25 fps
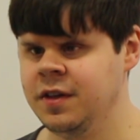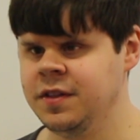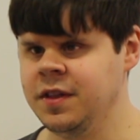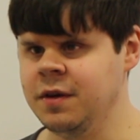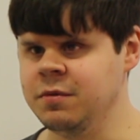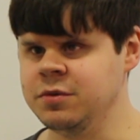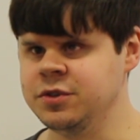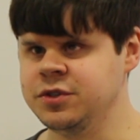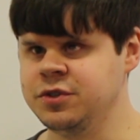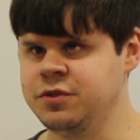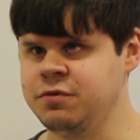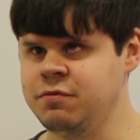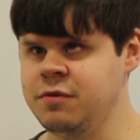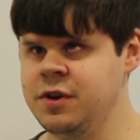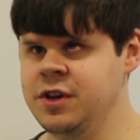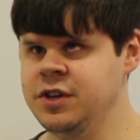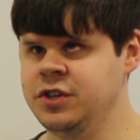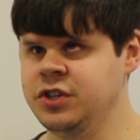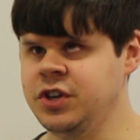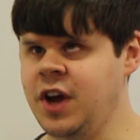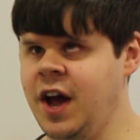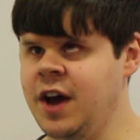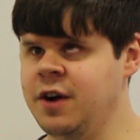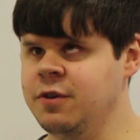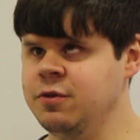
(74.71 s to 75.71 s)
There was 3
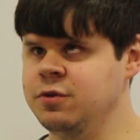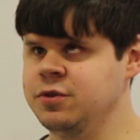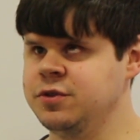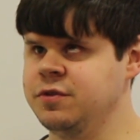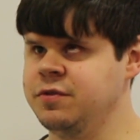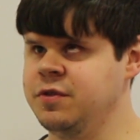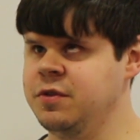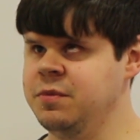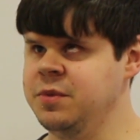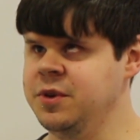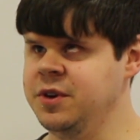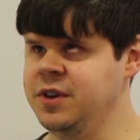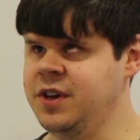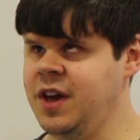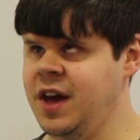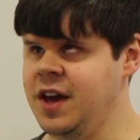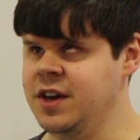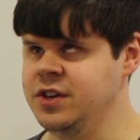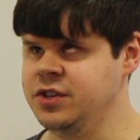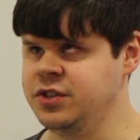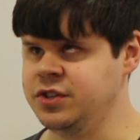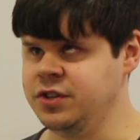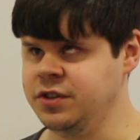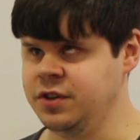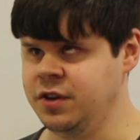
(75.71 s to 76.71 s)
channels of
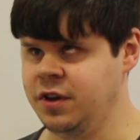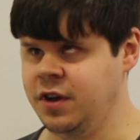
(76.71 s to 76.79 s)
communication